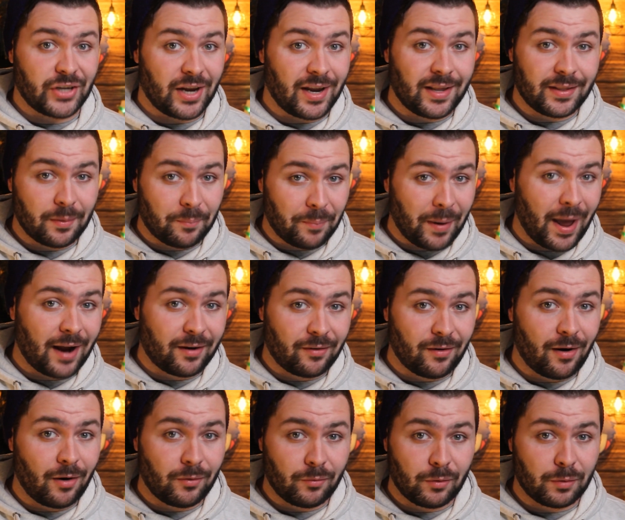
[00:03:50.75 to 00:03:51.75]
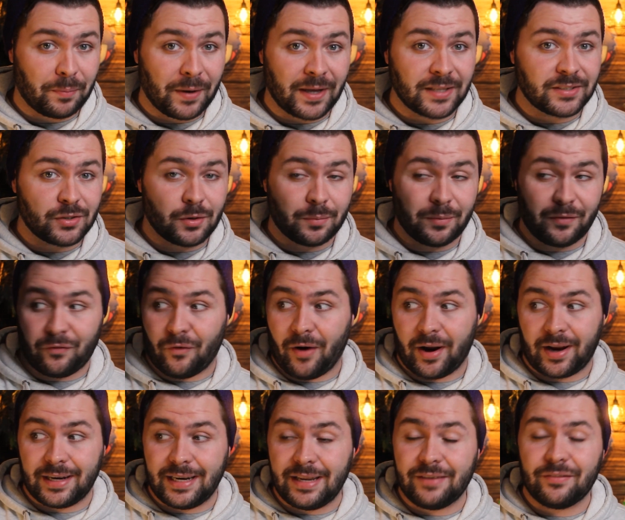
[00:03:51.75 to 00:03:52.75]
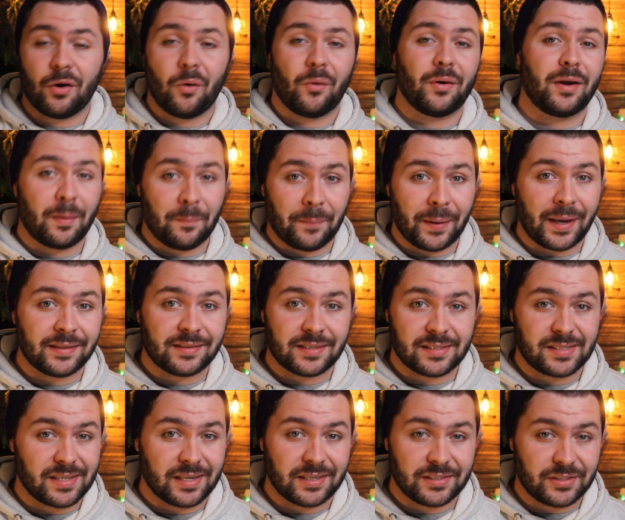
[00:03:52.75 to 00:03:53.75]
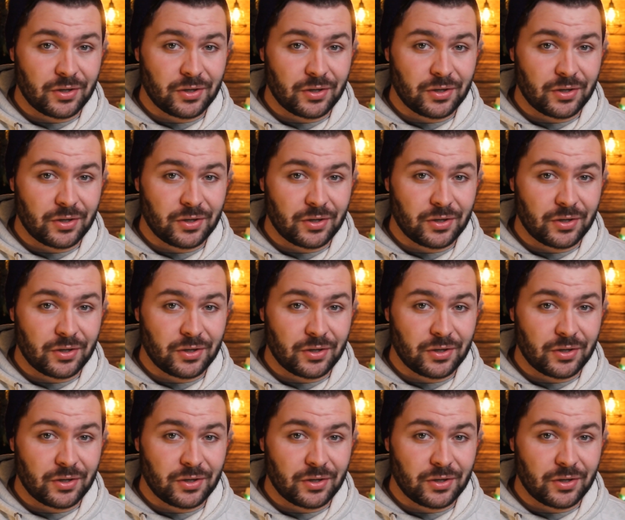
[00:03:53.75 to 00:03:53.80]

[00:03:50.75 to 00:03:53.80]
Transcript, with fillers: and the background with pencil before I can even go in and paint this thing.